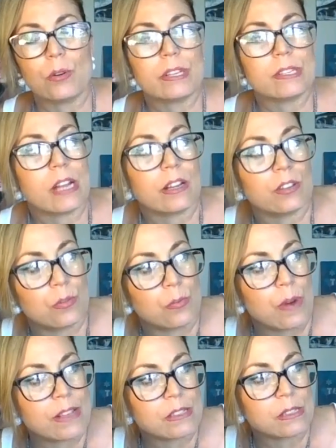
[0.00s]
I noticed on your
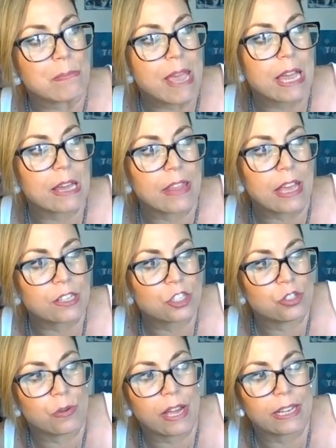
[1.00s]
resume
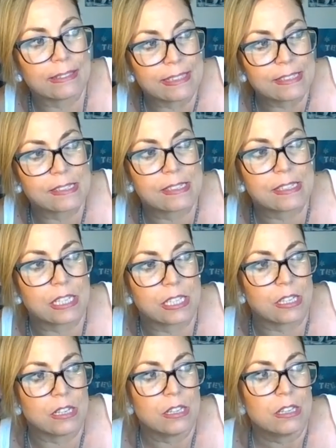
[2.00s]
that you had
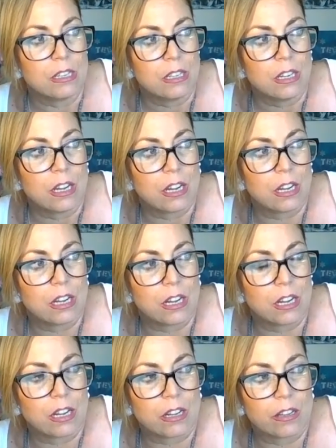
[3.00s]
listed
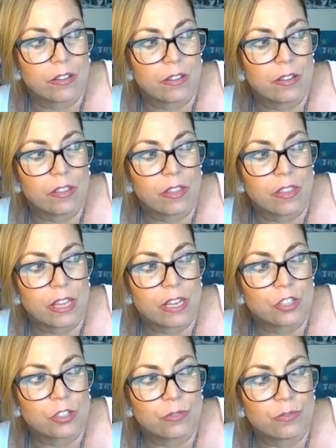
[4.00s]

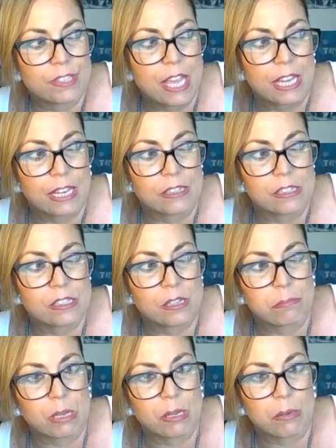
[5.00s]
that you've taken
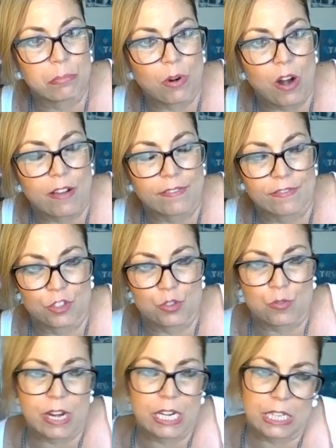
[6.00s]
some improv
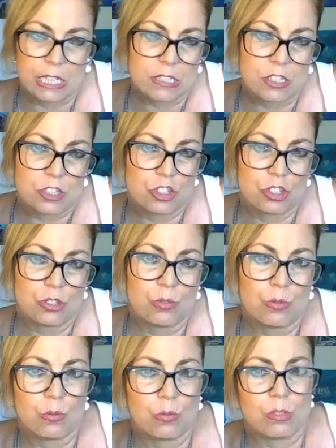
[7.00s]
training.
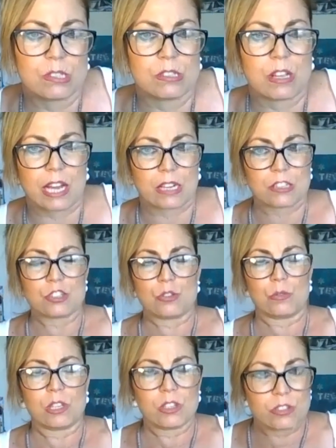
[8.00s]
Was that a
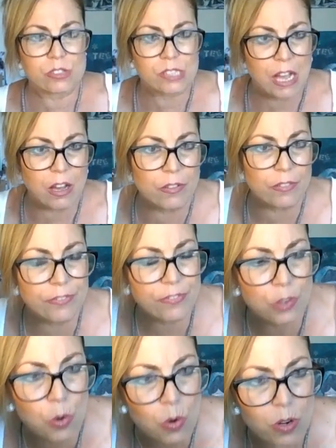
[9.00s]
do-it-yourself
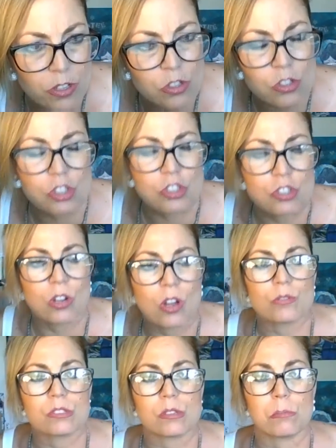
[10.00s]
course? Did you
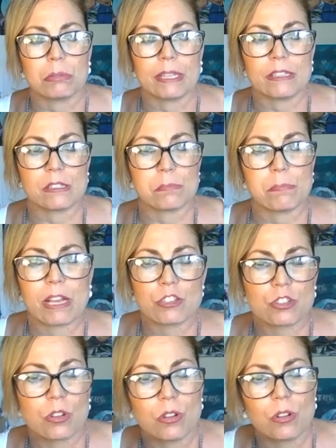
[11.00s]
go someplace
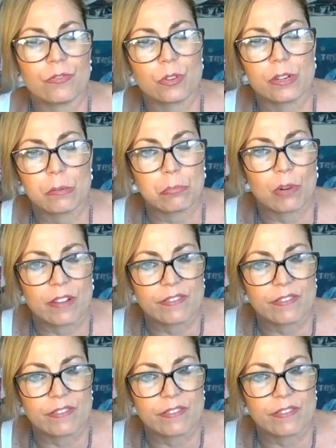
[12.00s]
special for improv?